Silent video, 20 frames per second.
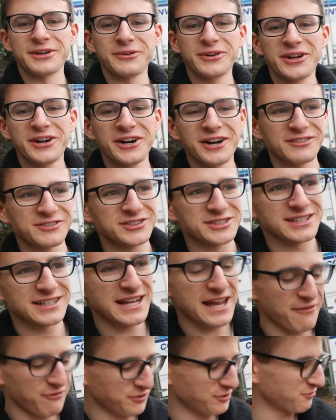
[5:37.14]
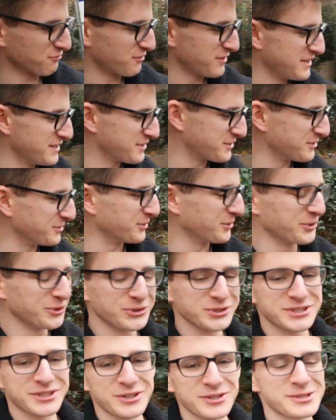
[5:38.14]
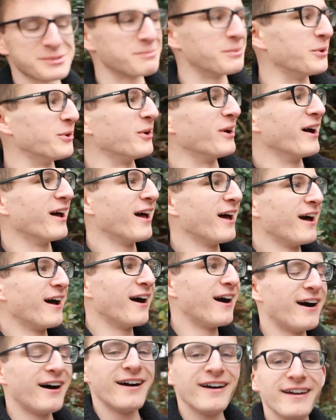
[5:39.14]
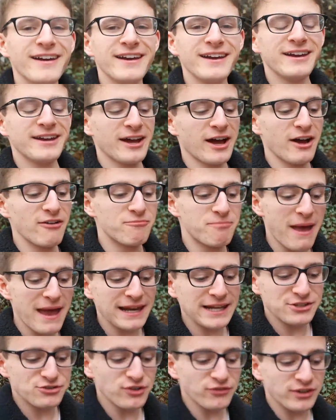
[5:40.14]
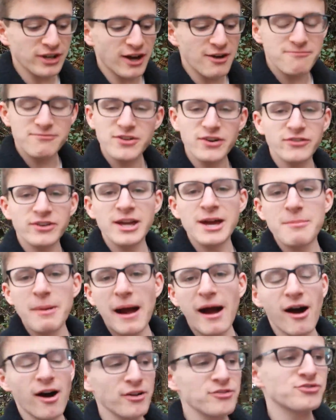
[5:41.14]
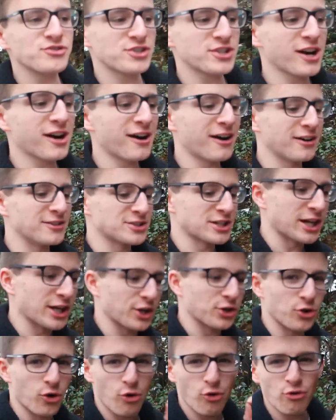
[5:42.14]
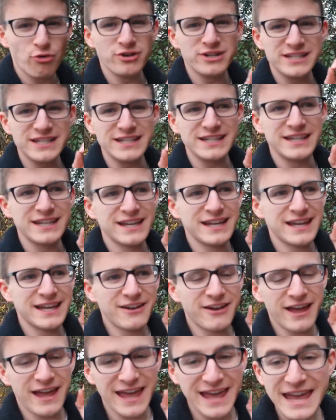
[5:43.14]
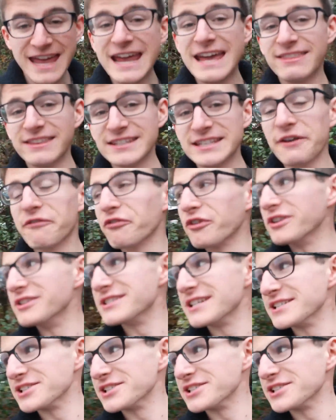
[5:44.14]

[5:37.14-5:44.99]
I've just left Regal Autosport. I've barely driven it. I've driven it about 100 yards and I can already hear the difference.